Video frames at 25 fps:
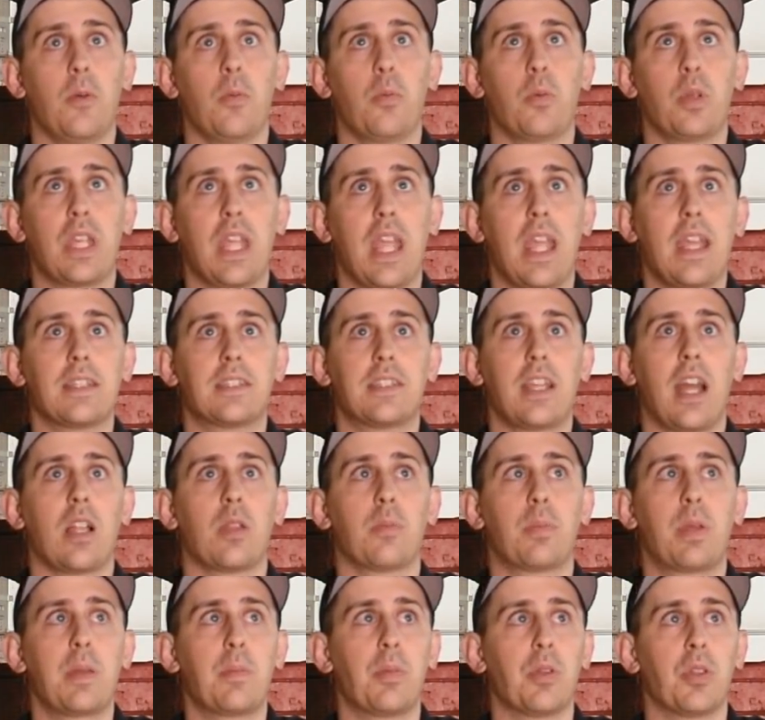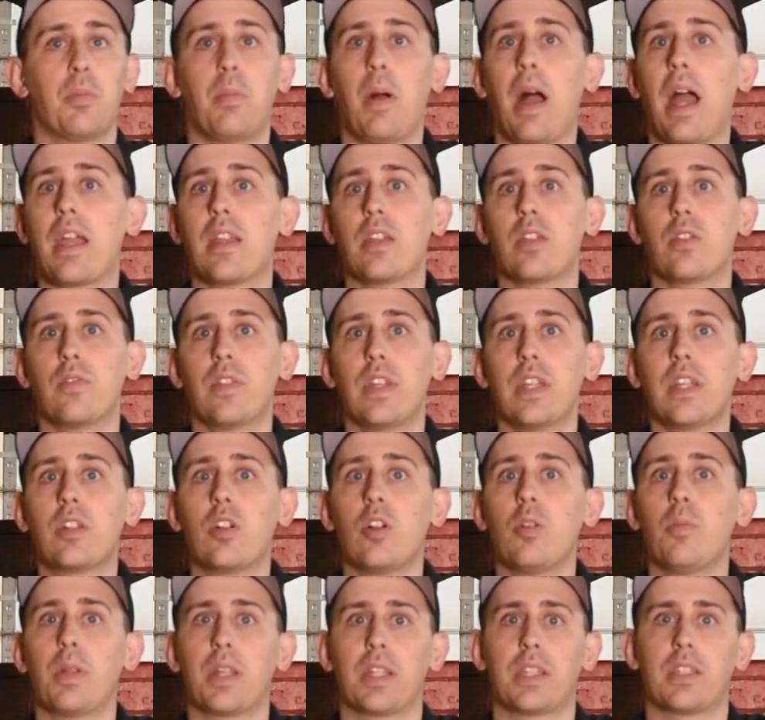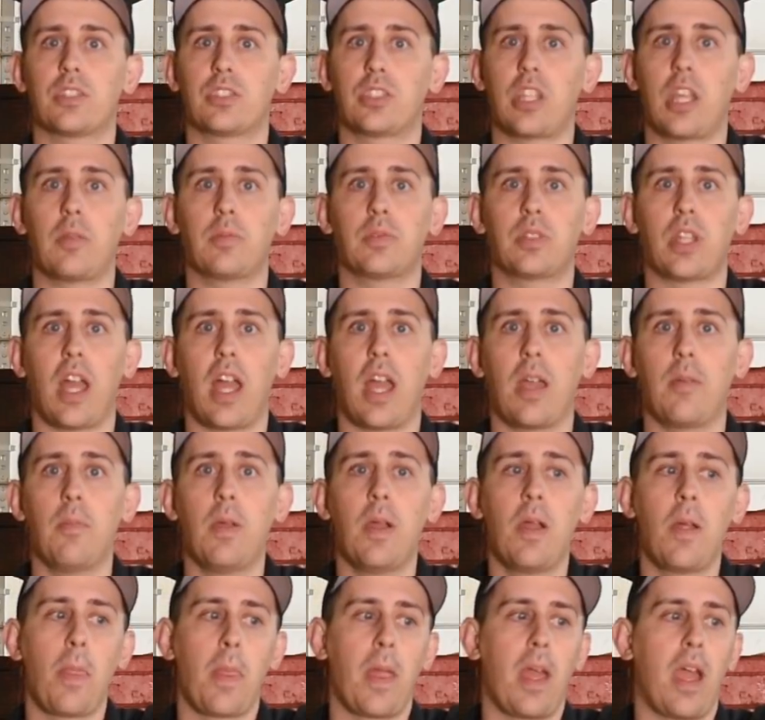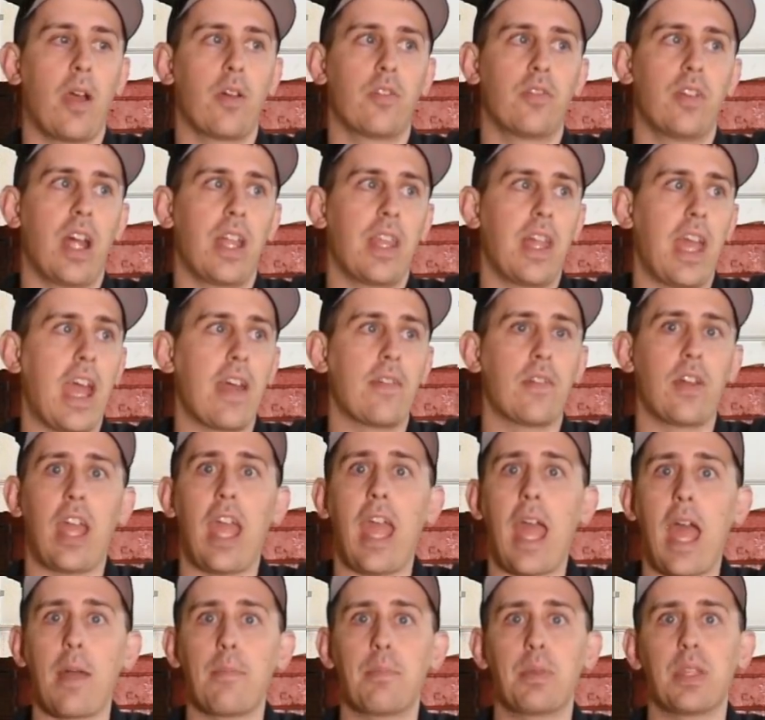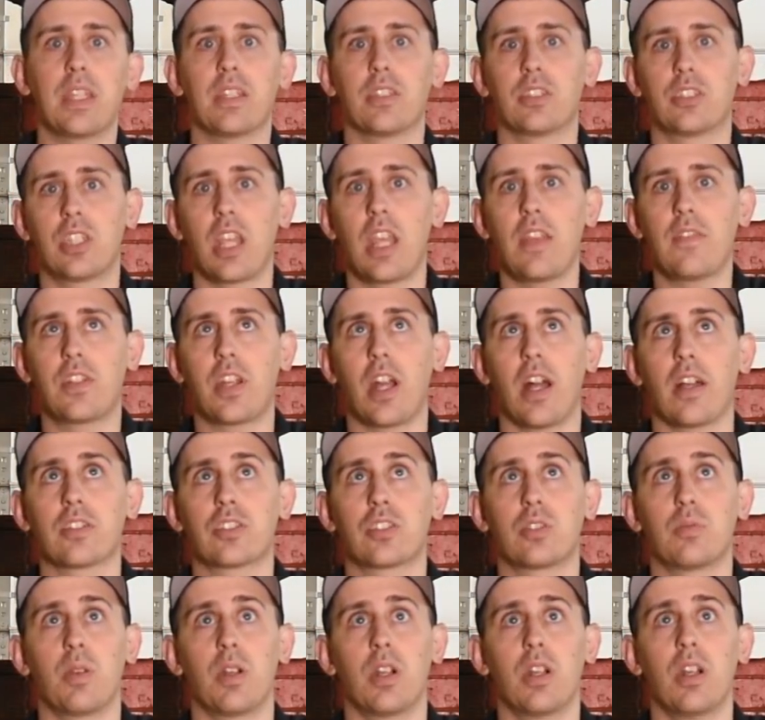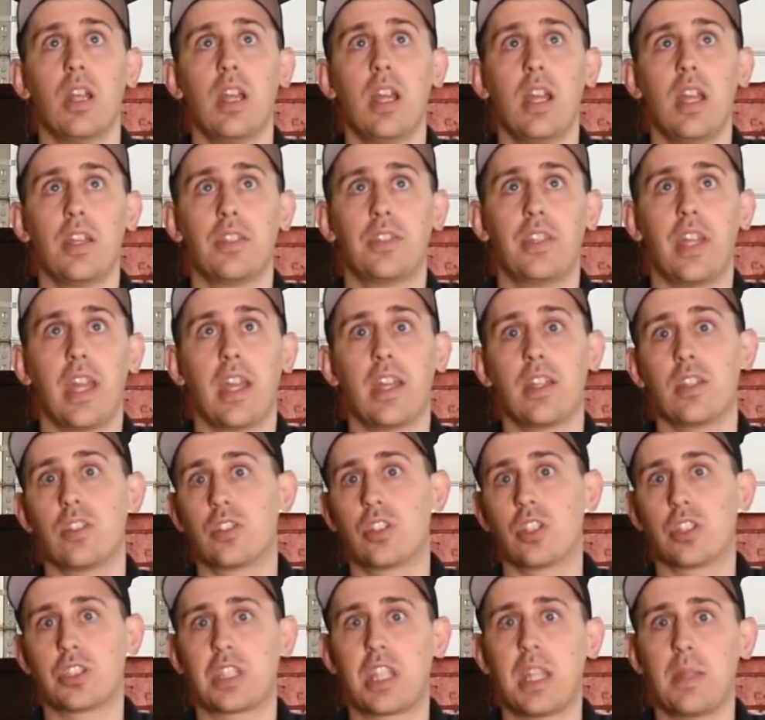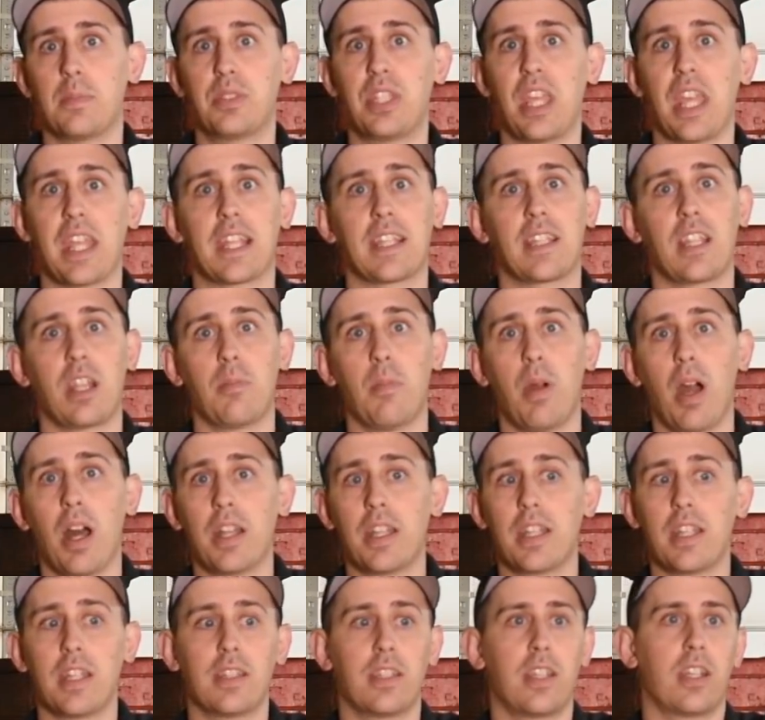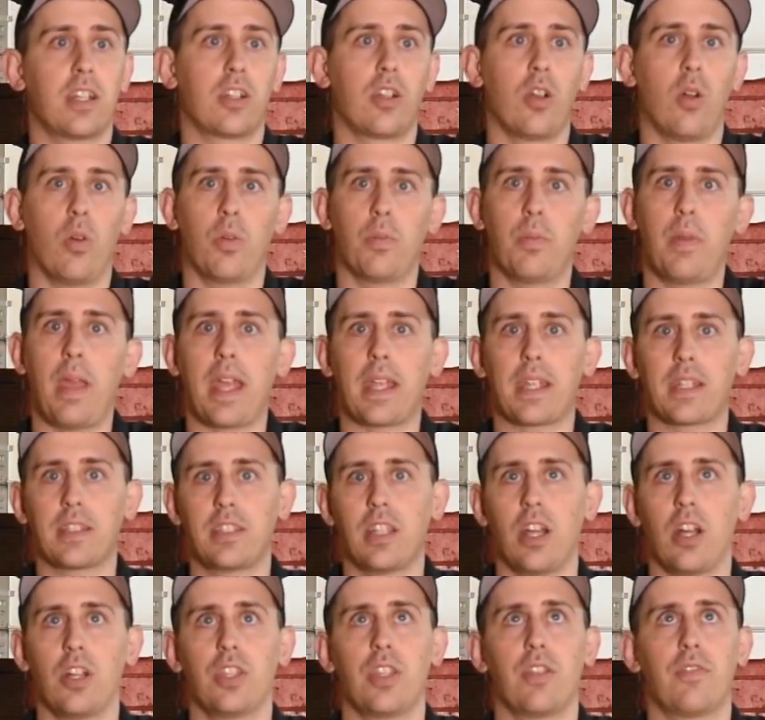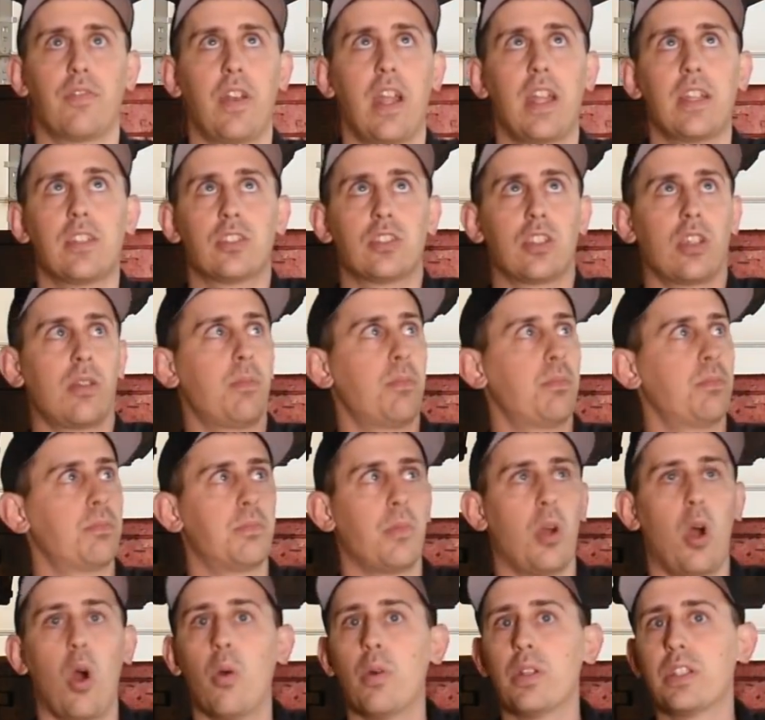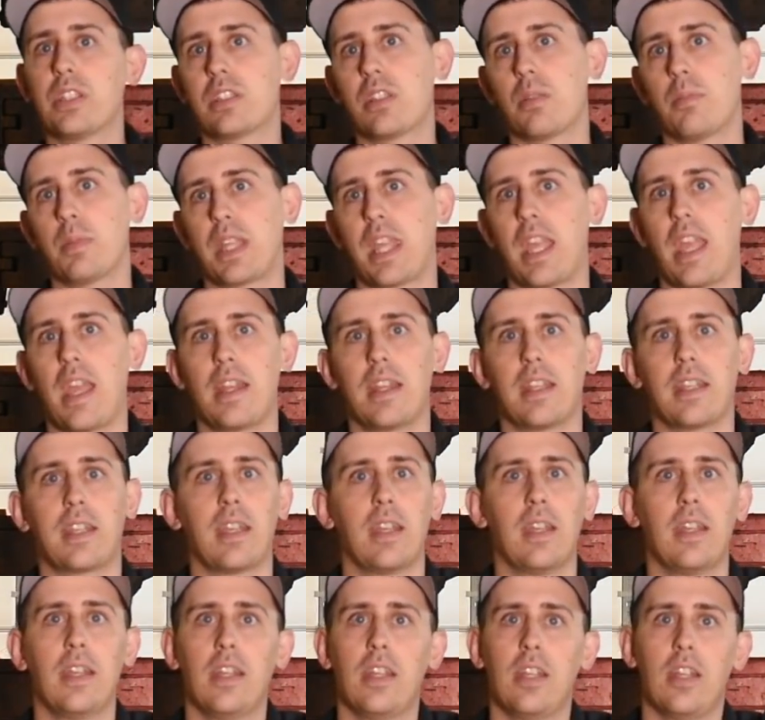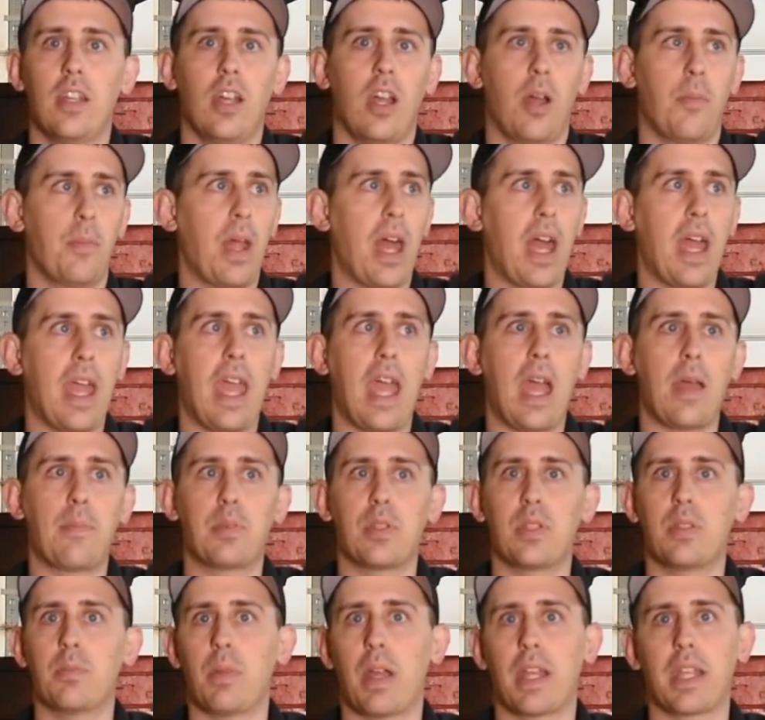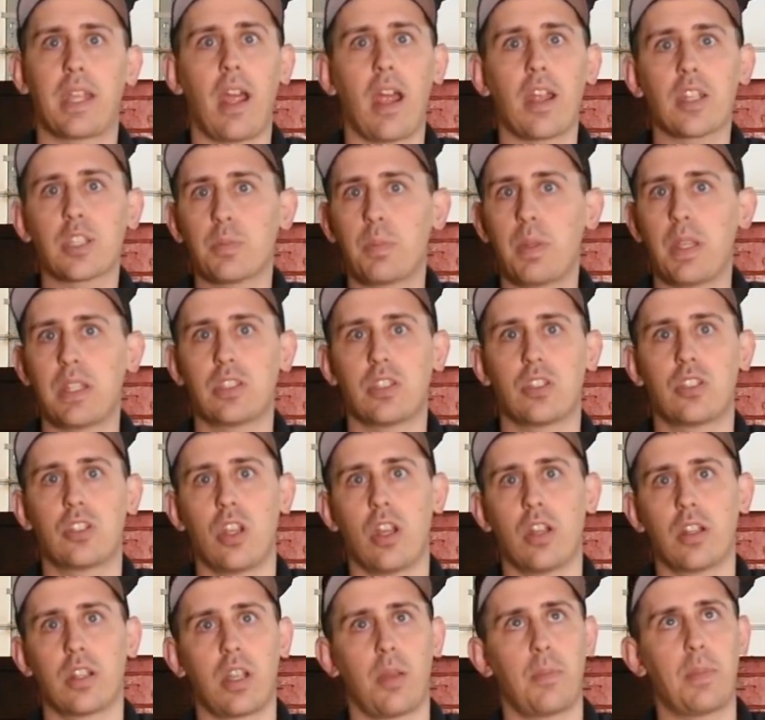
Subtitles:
We hate telling people to buy a new vehicle, but at the same time, I would rather have a happy and safe customer than just keep taking their money and they're going back and telling their friends, I'm always at the mechanic, I'm not happy, my car's a piece of junk.